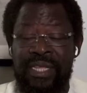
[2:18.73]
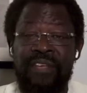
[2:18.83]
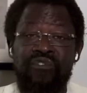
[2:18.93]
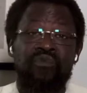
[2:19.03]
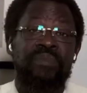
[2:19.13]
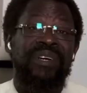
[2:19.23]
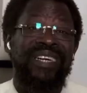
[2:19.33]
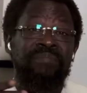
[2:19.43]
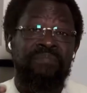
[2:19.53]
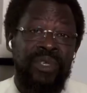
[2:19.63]
has to be
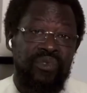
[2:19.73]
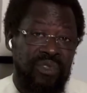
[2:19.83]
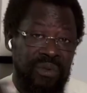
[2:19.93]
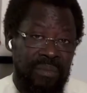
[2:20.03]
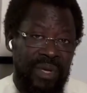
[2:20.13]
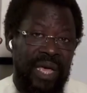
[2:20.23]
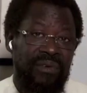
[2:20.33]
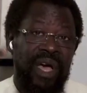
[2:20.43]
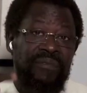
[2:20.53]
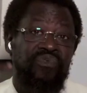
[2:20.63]
rebuilt. And
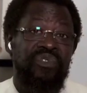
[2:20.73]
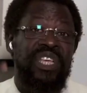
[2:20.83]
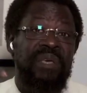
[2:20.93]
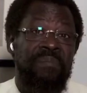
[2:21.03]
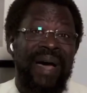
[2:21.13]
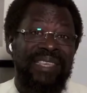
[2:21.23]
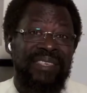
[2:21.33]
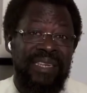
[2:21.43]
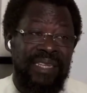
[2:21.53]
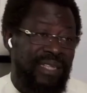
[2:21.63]
you have to
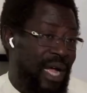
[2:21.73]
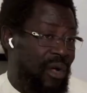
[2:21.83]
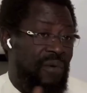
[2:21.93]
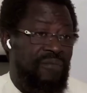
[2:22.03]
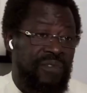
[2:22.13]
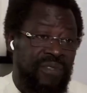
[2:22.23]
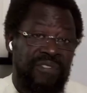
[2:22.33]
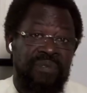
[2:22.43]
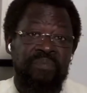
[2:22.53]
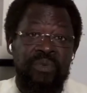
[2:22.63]
reimagine it and convince
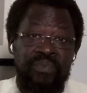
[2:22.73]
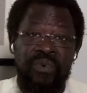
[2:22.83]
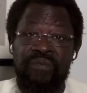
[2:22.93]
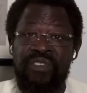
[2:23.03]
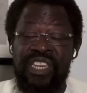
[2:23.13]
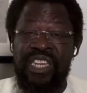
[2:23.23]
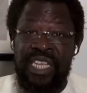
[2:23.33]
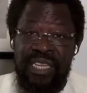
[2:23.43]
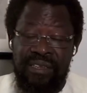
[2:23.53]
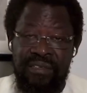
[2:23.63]
the people of the
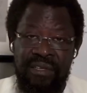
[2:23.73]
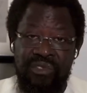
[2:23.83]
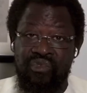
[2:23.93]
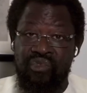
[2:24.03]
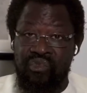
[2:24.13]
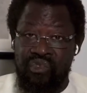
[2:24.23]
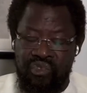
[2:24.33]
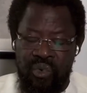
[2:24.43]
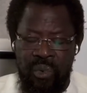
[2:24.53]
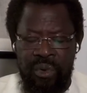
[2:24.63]
need to do
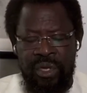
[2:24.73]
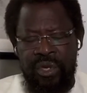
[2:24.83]
so.